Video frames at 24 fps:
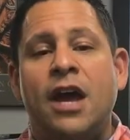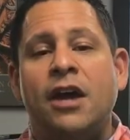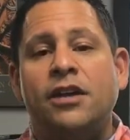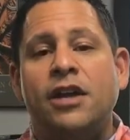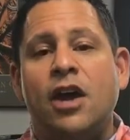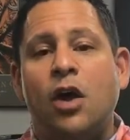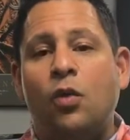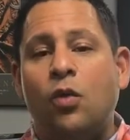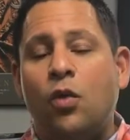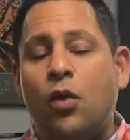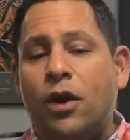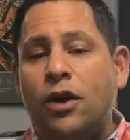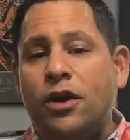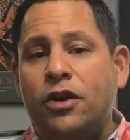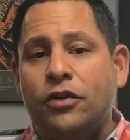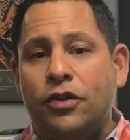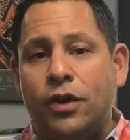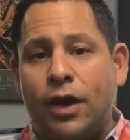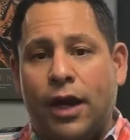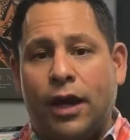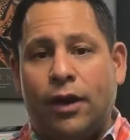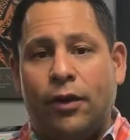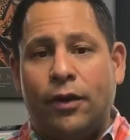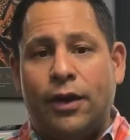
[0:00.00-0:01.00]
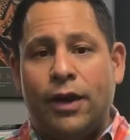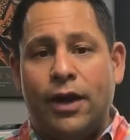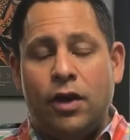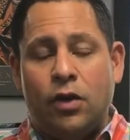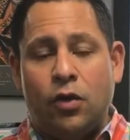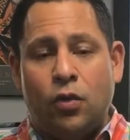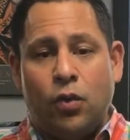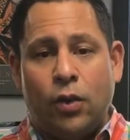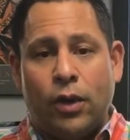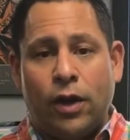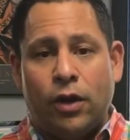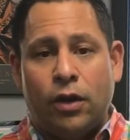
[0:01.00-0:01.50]
Now, one other area
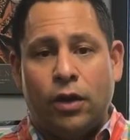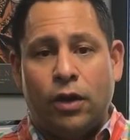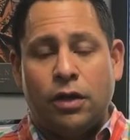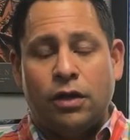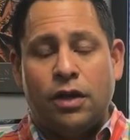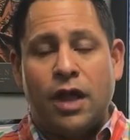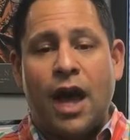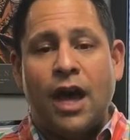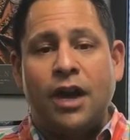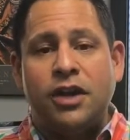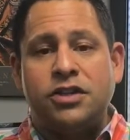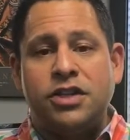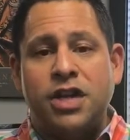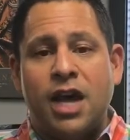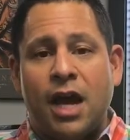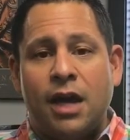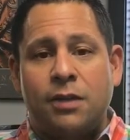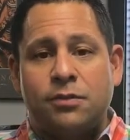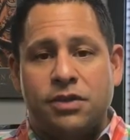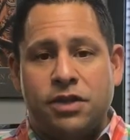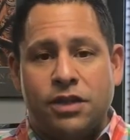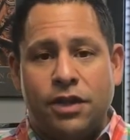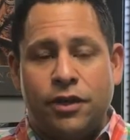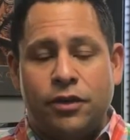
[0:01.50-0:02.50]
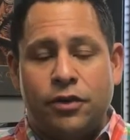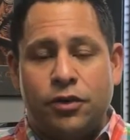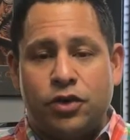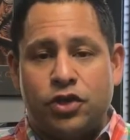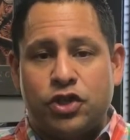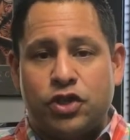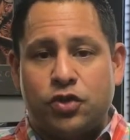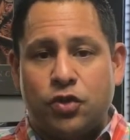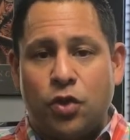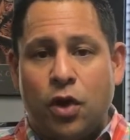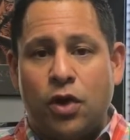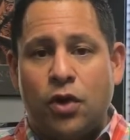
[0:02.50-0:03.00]
where a lot of times lenders
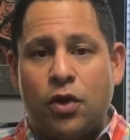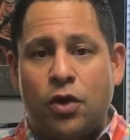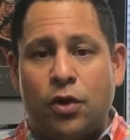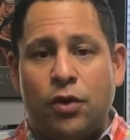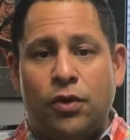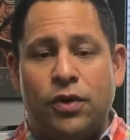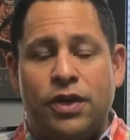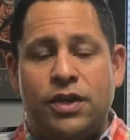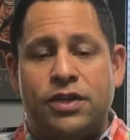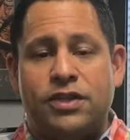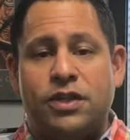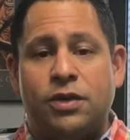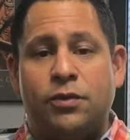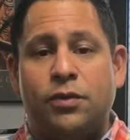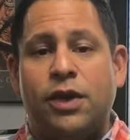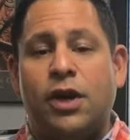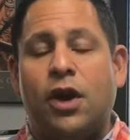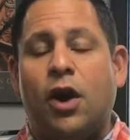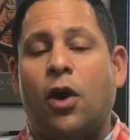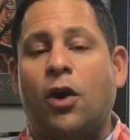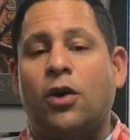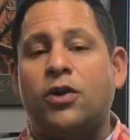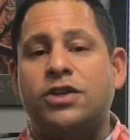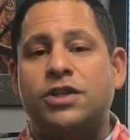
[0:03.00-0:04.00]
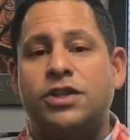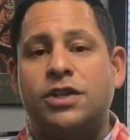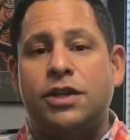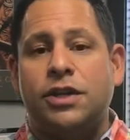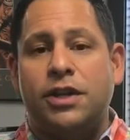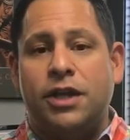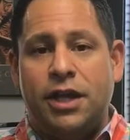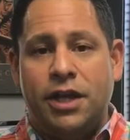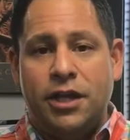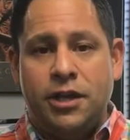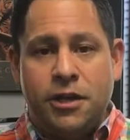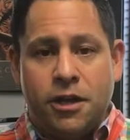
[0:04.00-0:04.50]
struggle is in regards to an
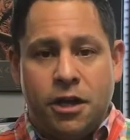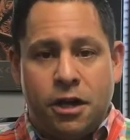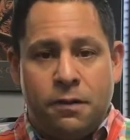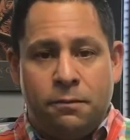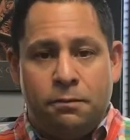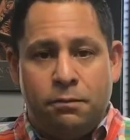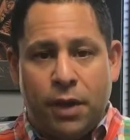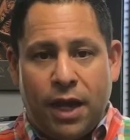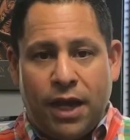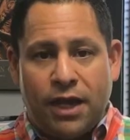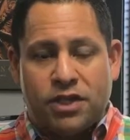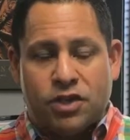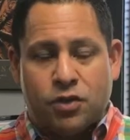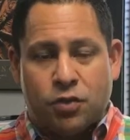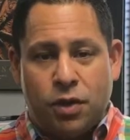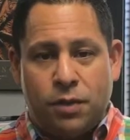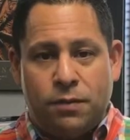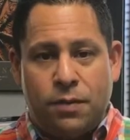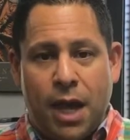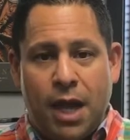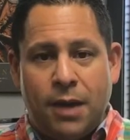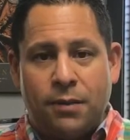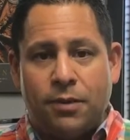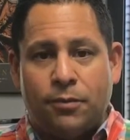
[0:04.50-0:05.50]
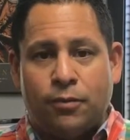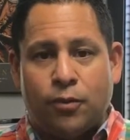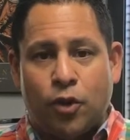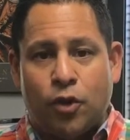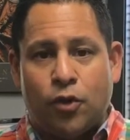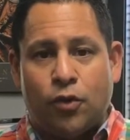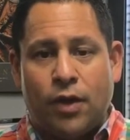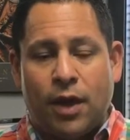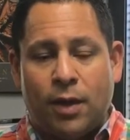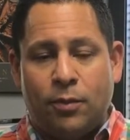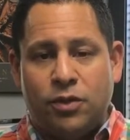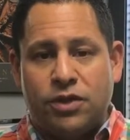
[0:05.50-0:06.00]
income-based repayment
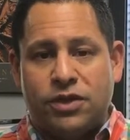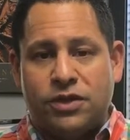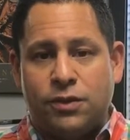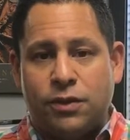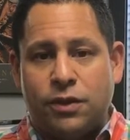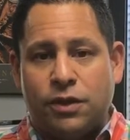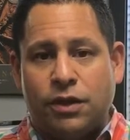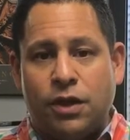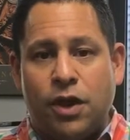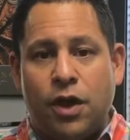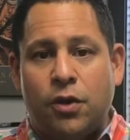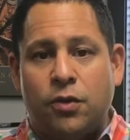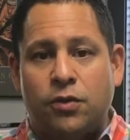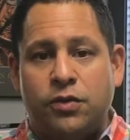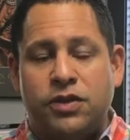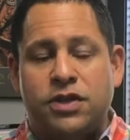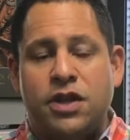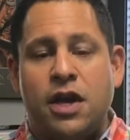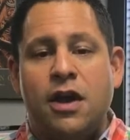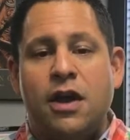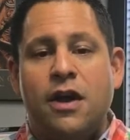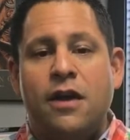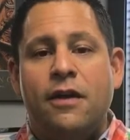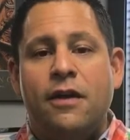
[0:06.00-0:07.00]
program with student loans.